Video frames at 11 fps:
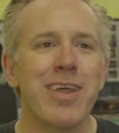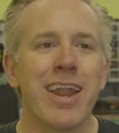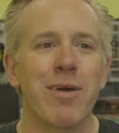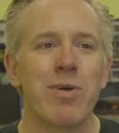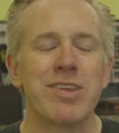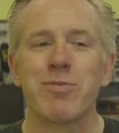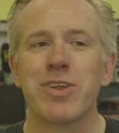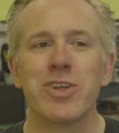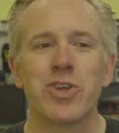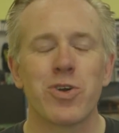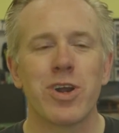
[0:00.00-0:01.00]
and I wasn't
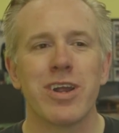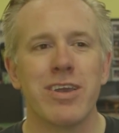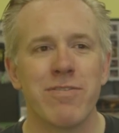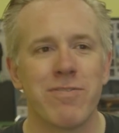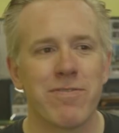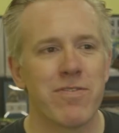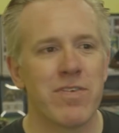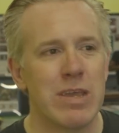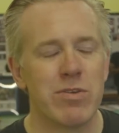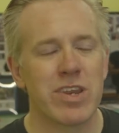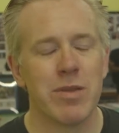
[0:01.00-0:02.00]
really sure if
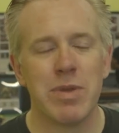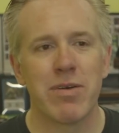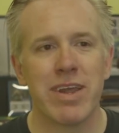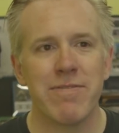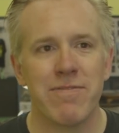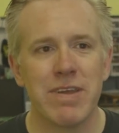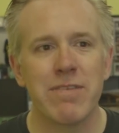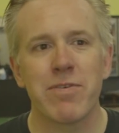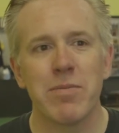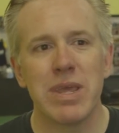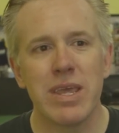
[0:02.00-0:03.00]
he was going to be a right fit
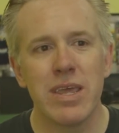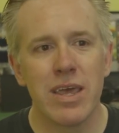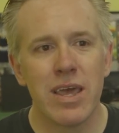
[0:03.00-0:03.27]
for me.